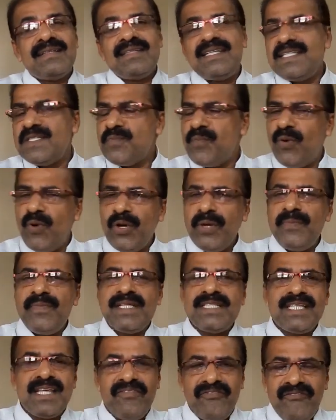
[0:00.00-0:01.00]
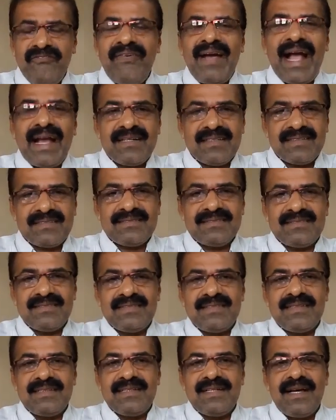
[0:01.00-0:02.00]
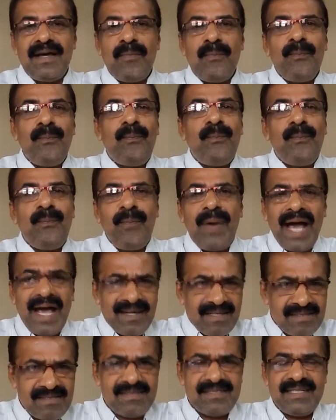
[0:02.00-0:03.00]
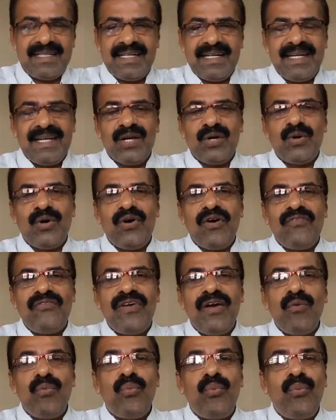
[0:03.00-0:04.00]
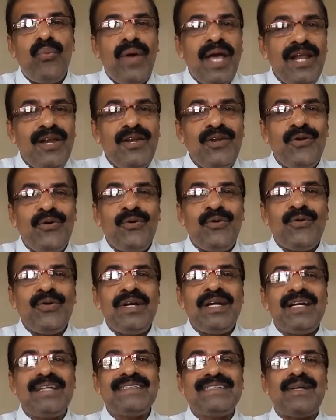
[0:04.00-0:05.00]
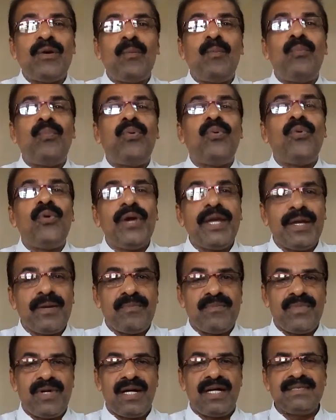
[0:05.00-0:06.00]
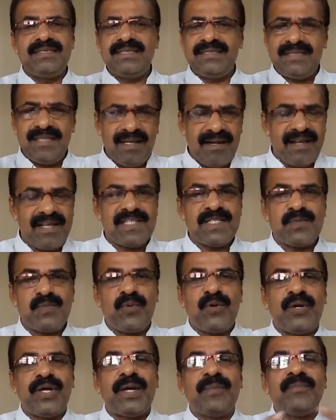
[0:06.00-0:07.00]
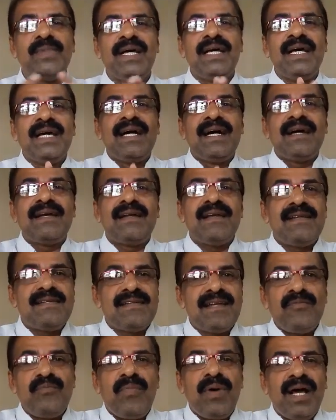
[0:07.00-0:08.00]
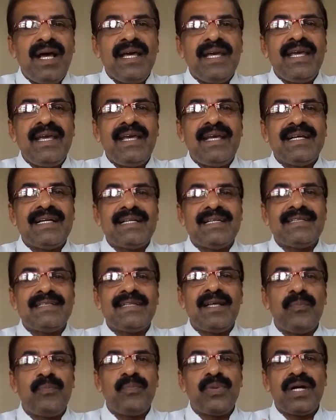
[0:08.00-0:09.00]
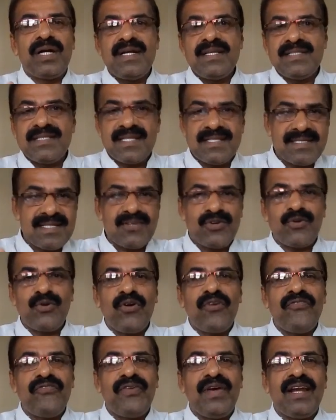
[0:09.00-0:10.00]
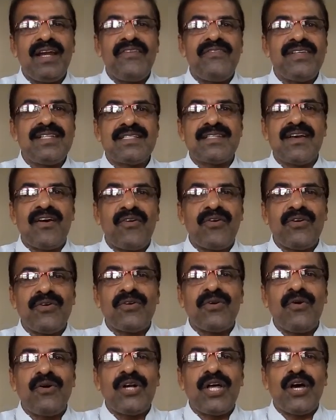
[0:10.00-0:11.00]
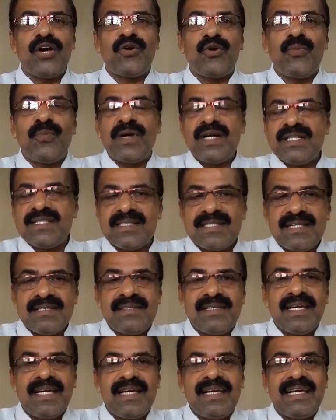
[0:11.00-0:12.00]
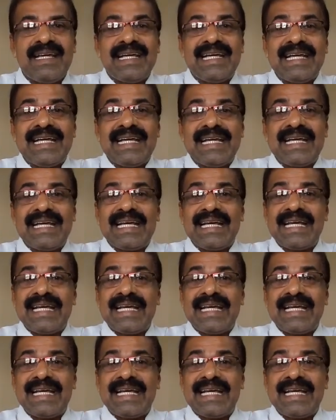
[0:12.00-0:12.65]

This poem is in fact a parody of a well-known poem, a serious poem written by the predecessor of Lewis Carroll called Robert Southey